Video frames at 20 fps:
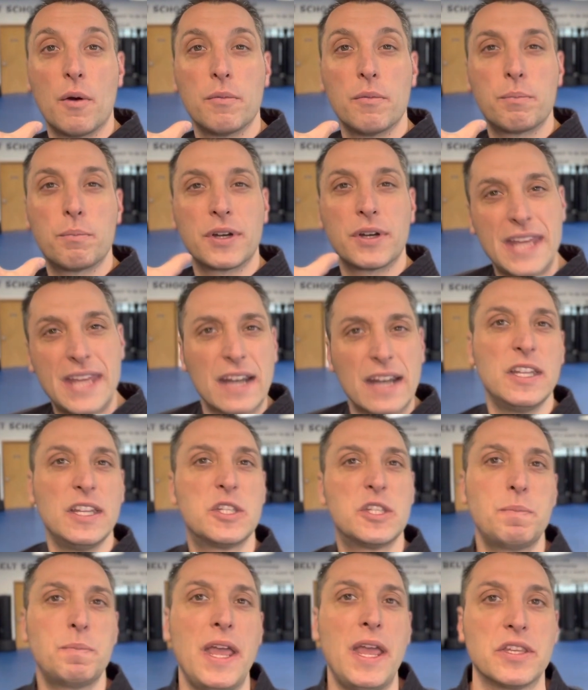protected
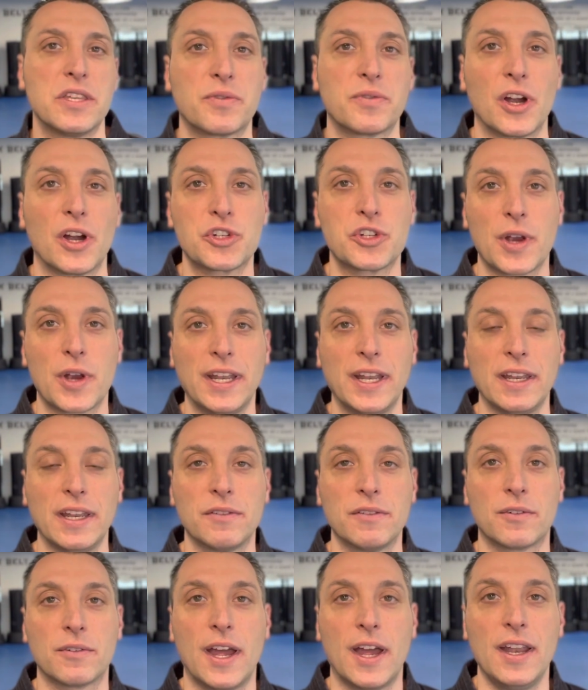space for our training,
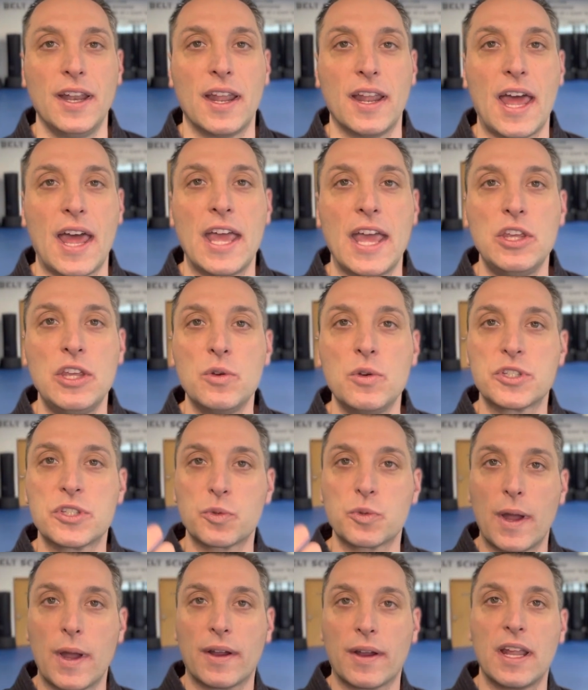right? And I use
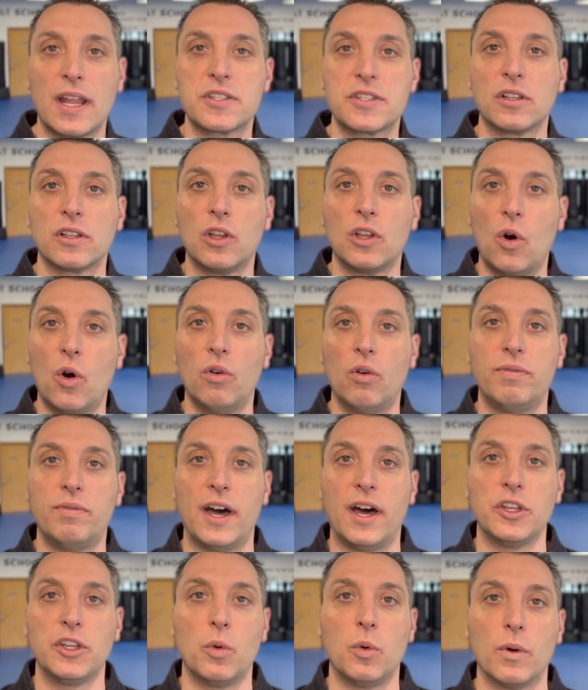swearing as a low
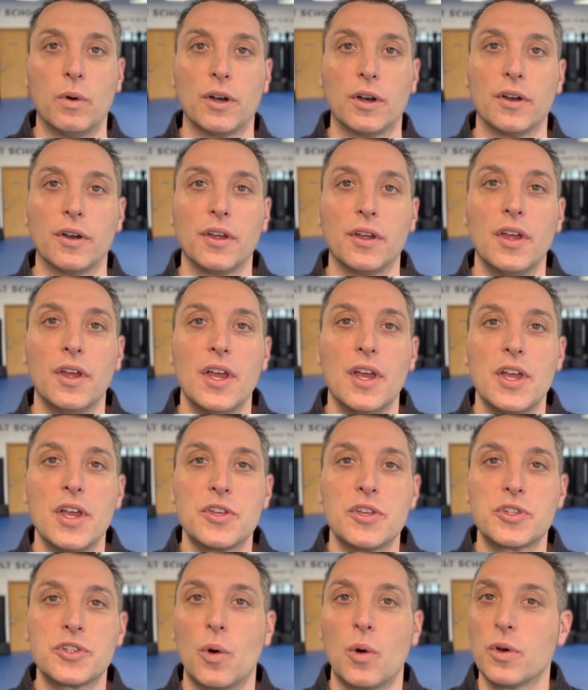value word.
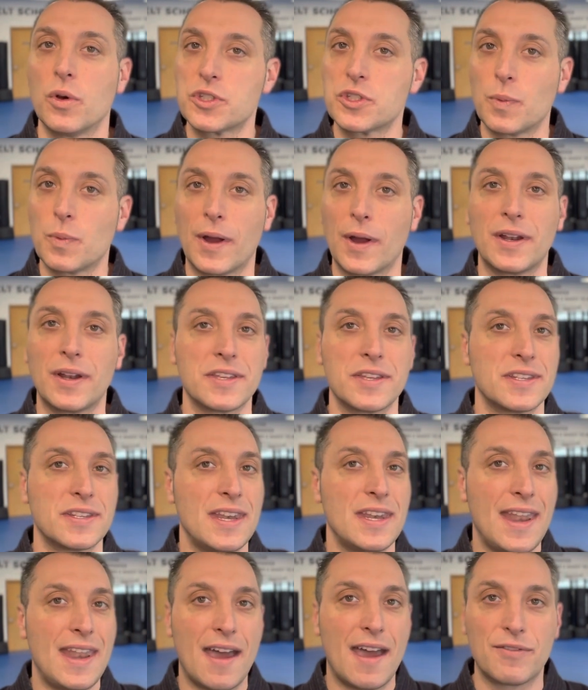So swearing is
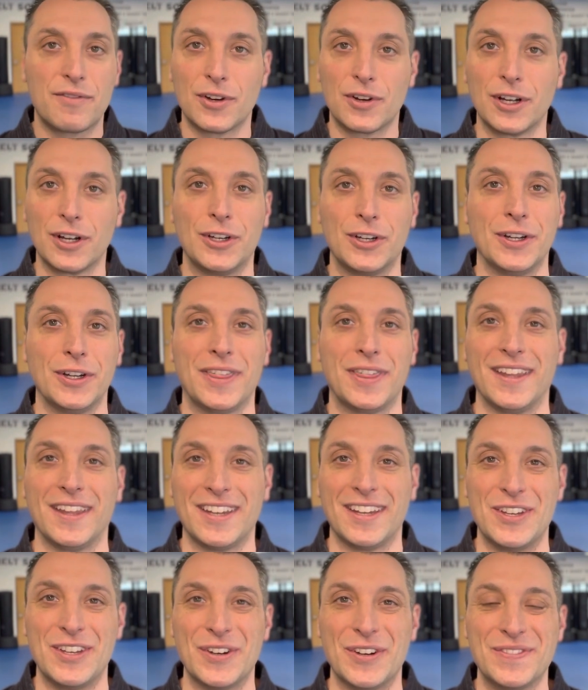never a good thing
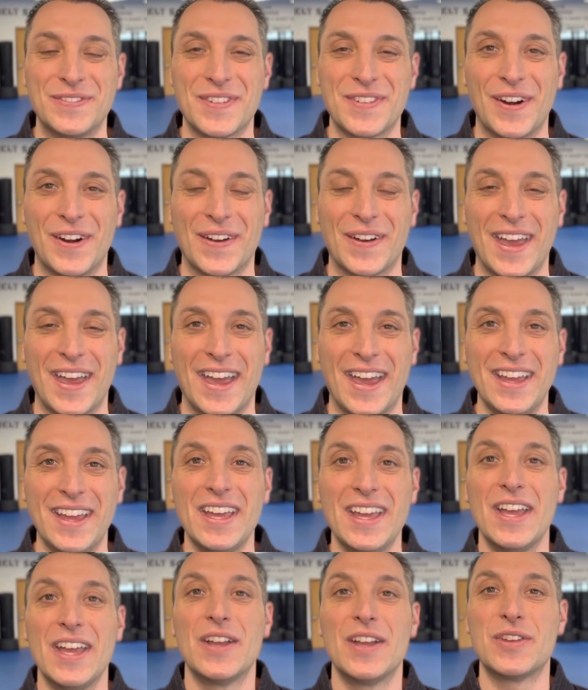to do, okay?
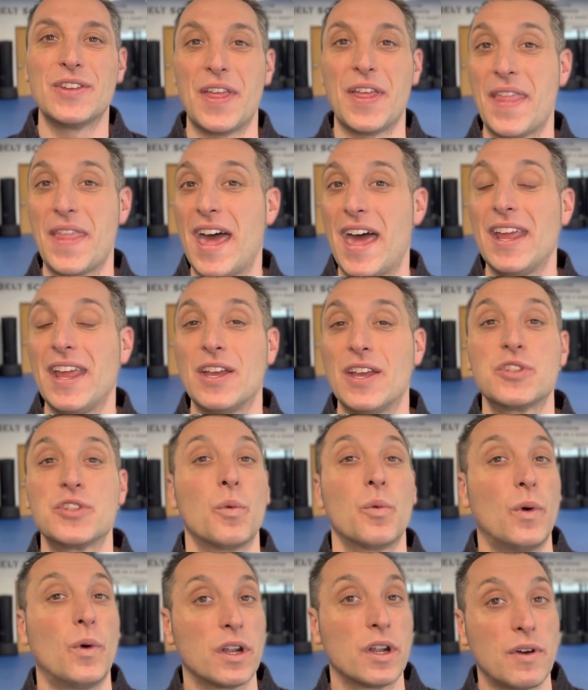And that is
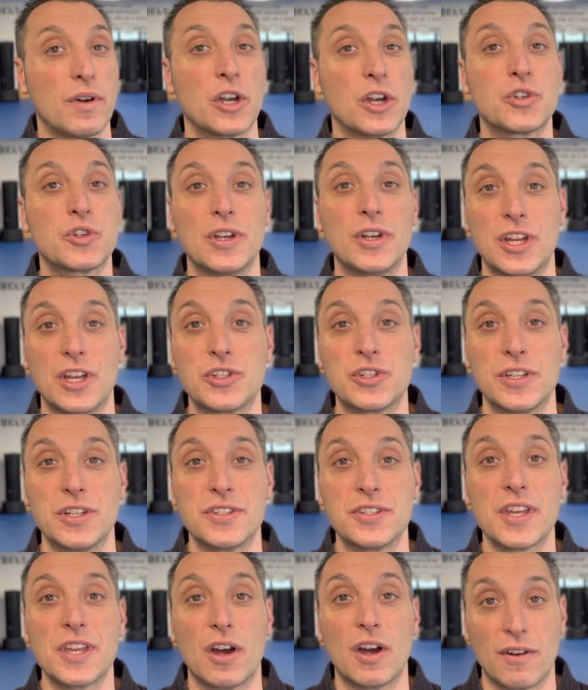one of our
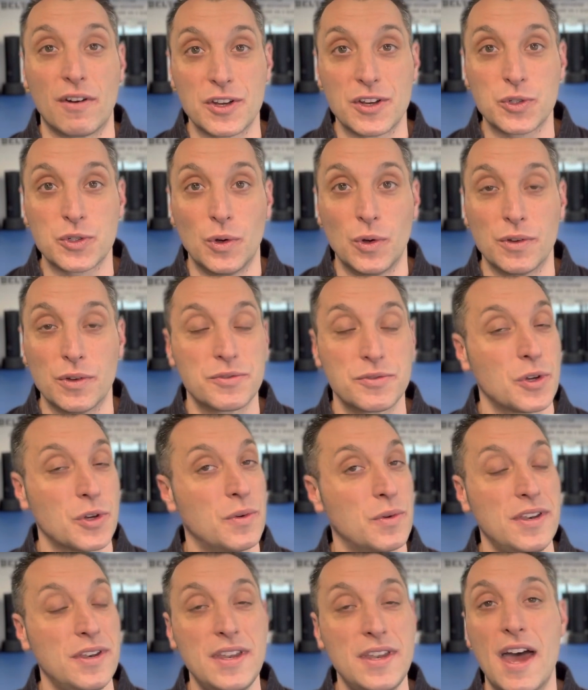traditions of our school. So
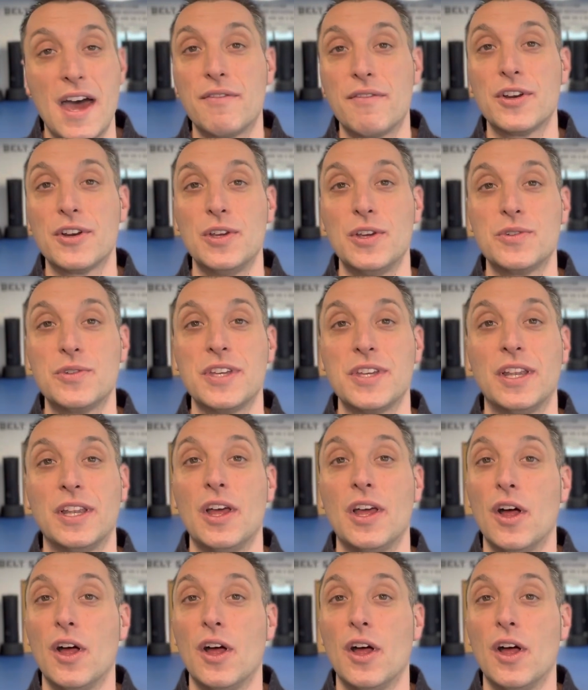never using